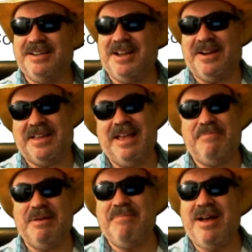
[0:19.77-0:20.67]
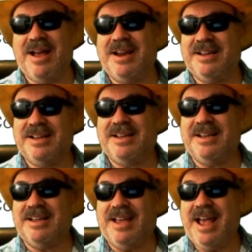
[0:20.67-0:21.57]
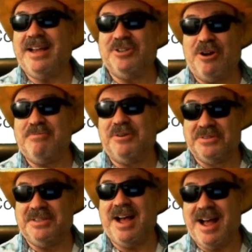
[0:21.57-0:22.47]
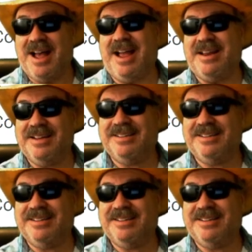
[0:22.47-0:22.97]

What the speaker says: Now, keep in mind, Gaige almost died.